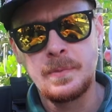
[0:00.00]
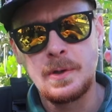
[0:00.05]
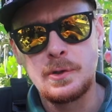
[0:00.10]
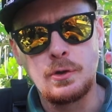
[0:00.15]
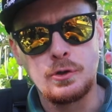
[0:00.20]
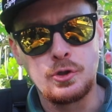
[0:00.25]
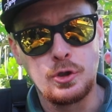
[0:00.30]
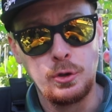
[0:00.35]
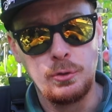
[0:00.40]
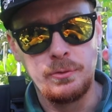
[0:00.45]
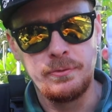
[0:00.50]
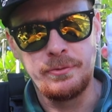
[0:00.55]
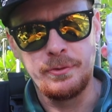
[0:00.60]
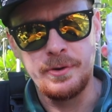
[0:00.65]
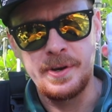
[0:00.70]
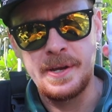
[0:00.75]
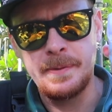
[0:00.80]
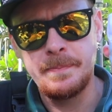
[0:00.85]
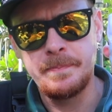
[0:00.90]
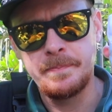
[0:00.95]
So it's gluten
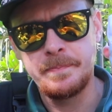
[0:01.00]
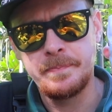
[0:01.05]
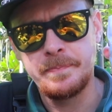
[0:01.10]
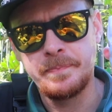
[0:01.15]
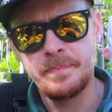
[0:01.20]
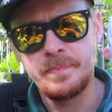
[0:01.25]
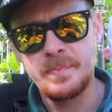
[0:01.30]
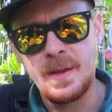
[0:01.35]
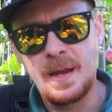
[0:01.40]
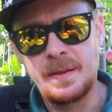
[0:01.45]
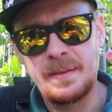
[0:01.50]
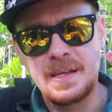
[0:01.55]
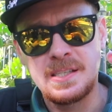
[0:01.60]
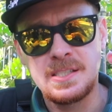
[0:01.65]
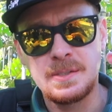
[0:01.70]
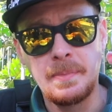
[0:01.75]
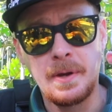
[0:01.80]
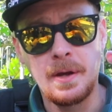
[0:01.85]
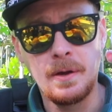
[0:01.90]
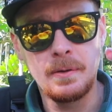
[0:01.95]
free and they
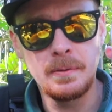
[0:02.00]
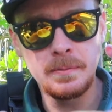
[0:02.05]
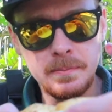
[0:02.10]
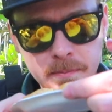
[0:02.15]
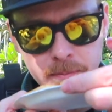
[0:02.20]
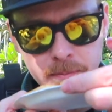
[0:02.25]
smell